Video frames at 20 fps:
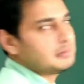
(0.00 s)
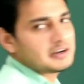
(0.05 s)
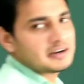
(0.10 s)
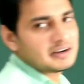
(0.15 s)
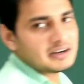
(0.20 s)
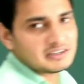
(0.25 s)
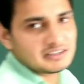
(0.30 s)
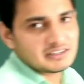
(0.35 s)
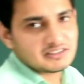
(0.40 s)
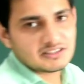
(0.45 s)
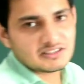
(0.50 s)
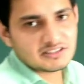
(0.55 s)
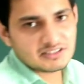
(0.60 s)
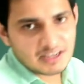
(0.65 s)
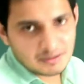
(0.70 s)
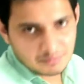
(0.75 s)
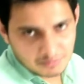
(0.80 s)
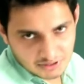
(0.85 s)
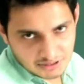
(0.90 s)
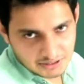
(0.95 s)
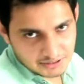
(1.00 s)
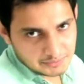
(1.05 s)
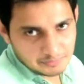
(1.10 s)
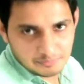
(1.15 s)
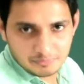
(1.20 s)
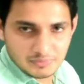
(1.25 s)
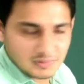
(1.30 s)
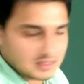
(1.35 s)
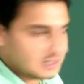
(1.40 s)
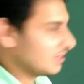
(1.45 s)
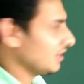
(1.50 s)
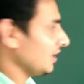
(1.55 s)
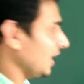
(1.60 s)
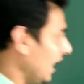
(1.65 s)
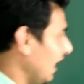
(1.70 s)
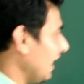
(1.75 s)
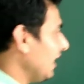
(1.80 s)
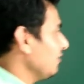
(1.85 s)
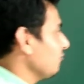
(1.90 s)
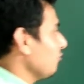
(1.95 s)
reductase is absent.
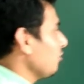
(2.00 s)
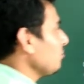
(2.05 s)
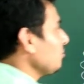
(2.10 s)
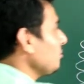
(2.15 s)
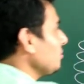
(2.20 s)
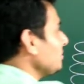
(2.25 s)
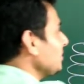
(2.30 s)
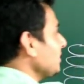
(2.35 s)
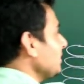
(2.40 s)
And one more thing